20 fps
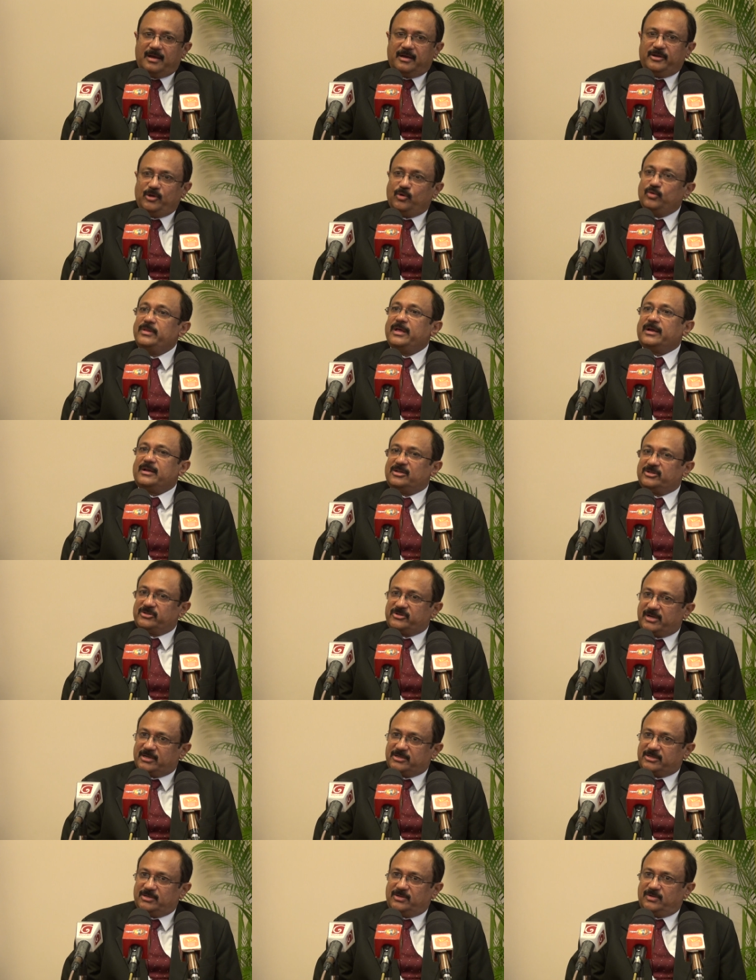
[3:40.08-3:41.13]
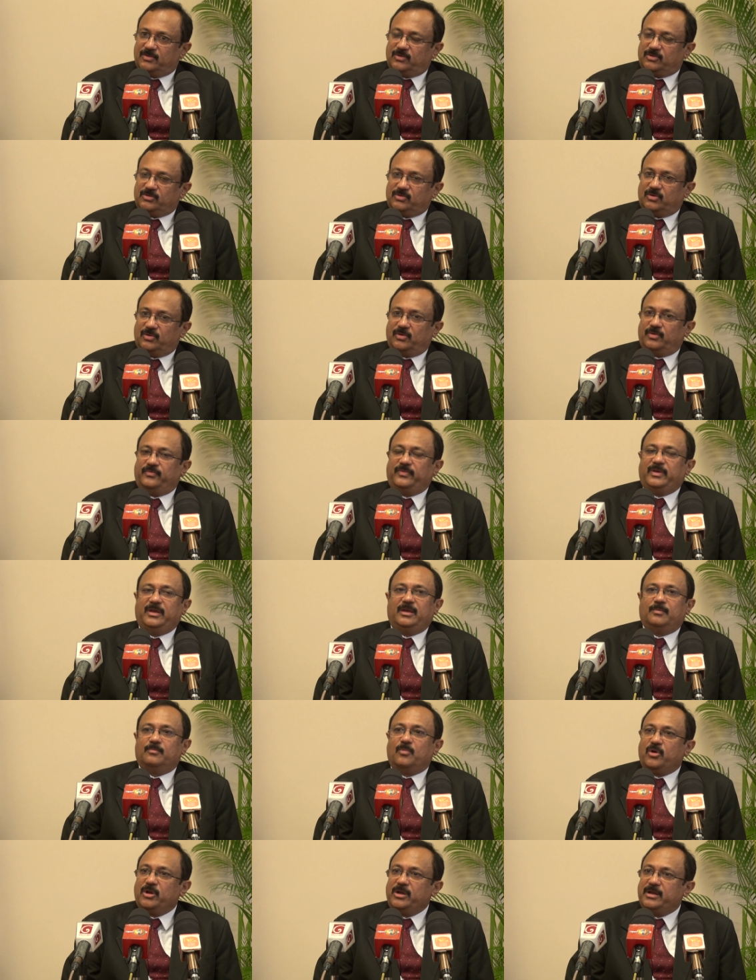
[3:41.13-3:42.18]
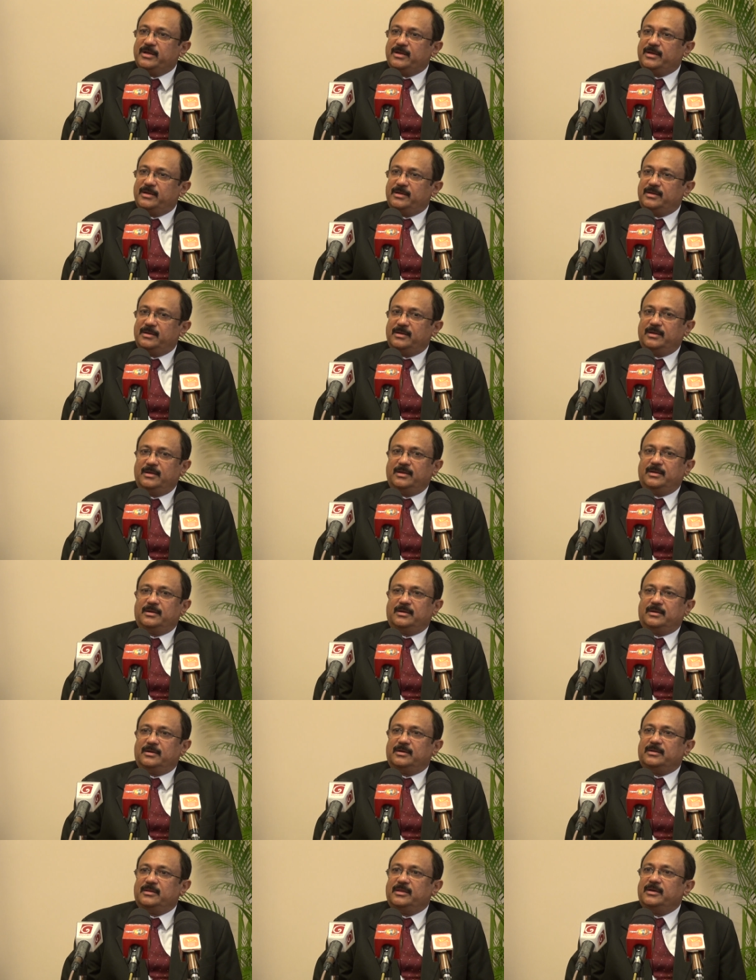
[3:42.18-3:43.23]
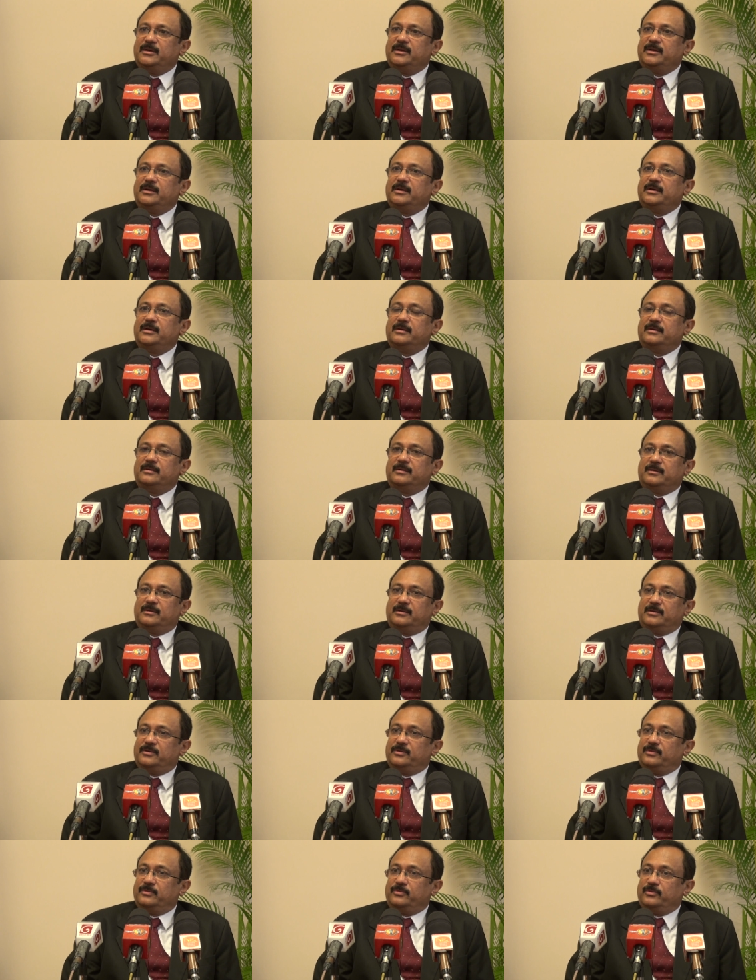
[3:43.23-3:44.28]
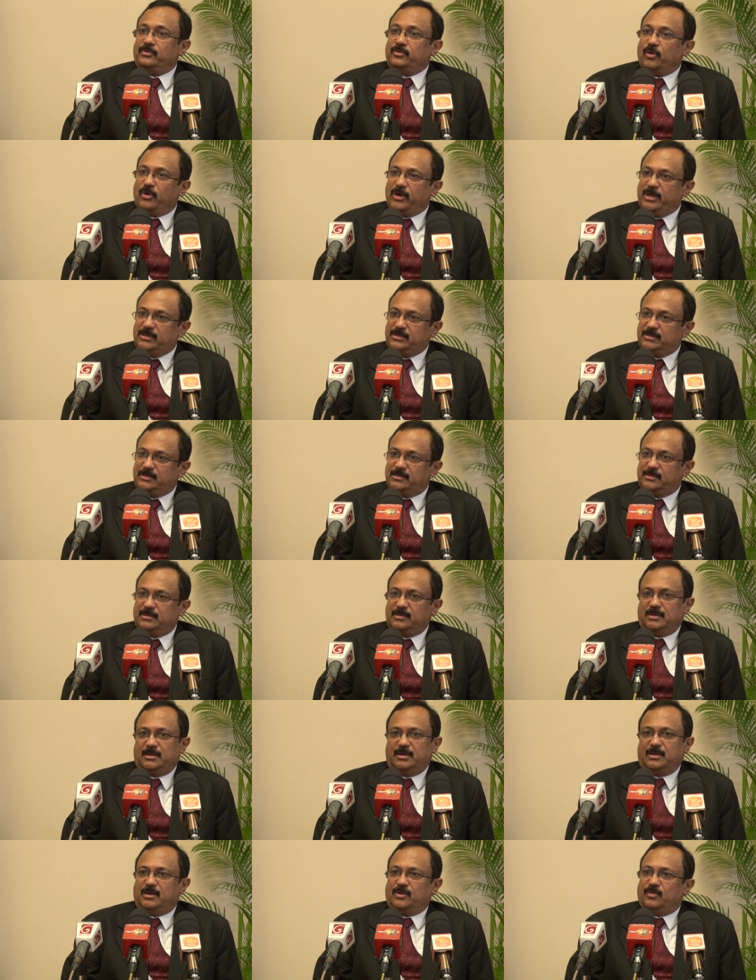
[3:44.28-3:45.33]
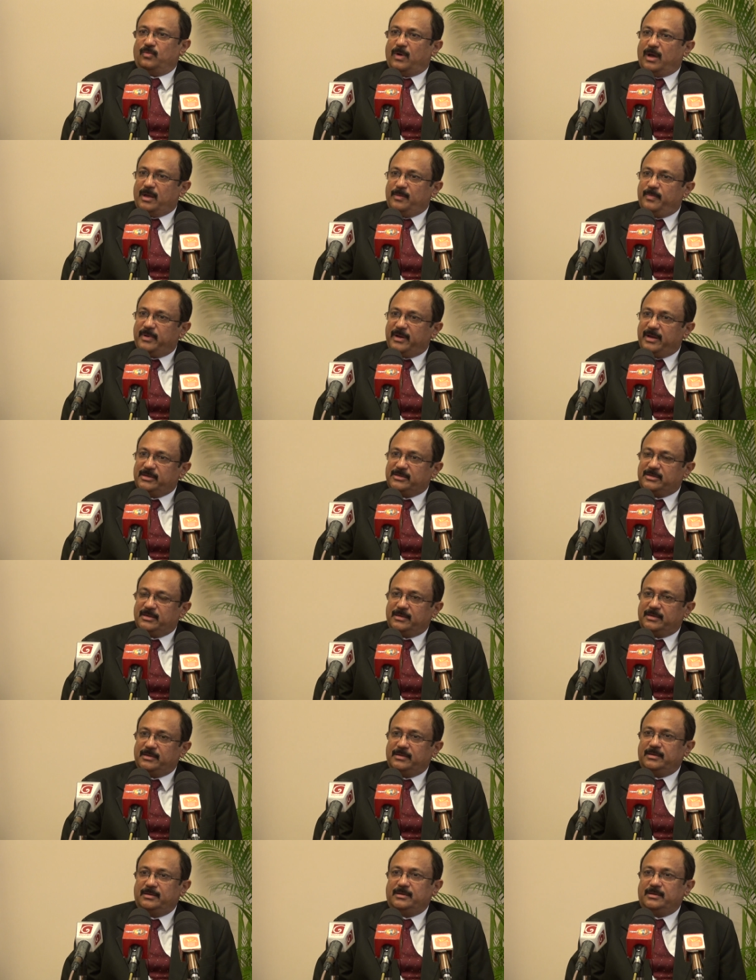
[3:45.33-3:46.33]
during the construction also we monitor the noise, vibration,